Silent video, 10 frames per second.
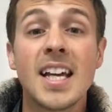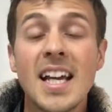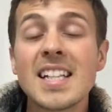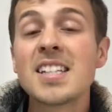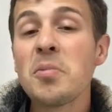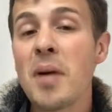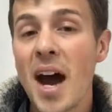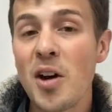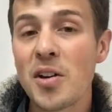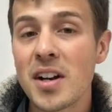It's
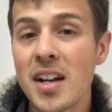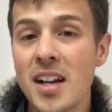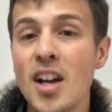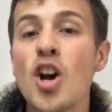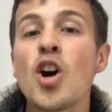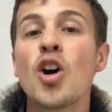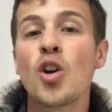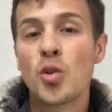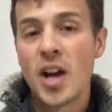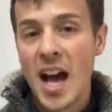about
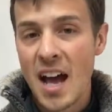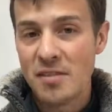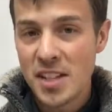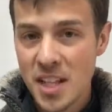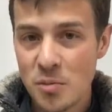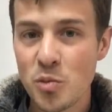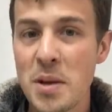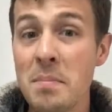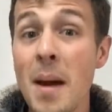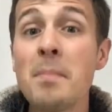having them
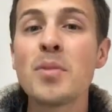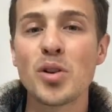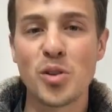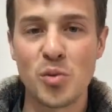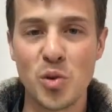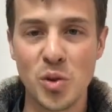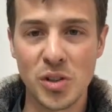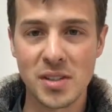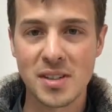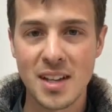remember the
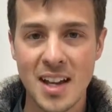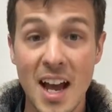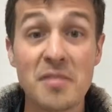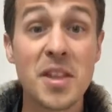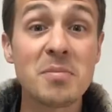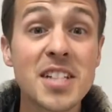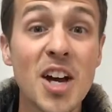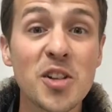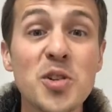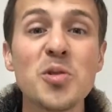rules, have them
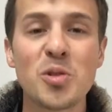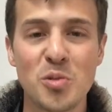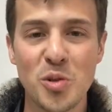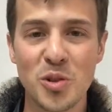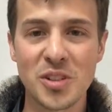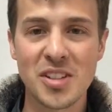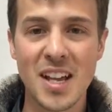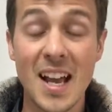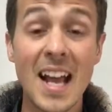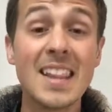tell you the rules,
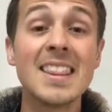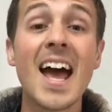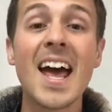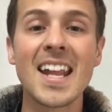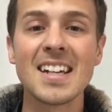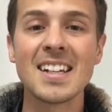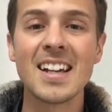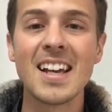and then